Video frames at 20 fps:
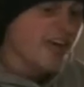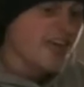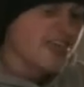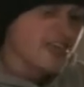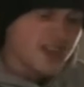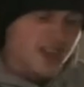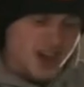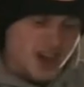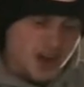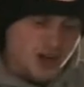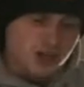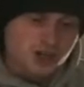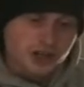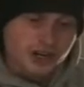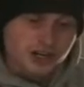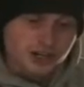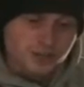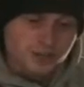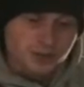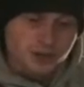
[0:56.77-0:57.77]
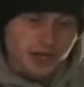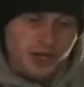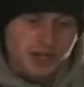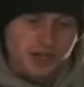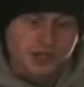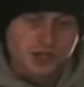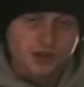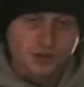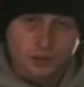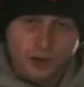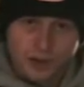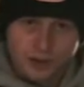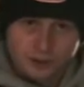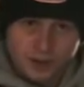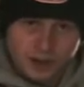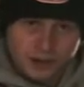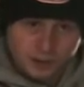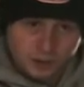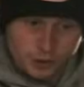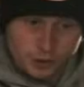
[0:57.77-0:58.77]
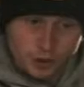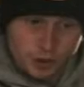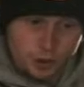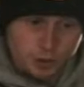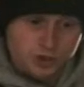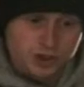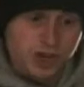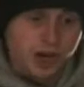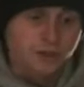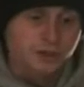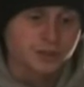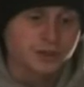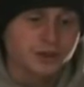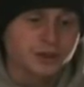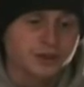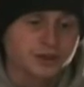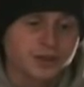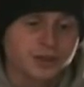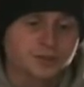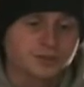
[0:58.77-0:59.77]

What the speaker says: their transportation, run by the cruise companies,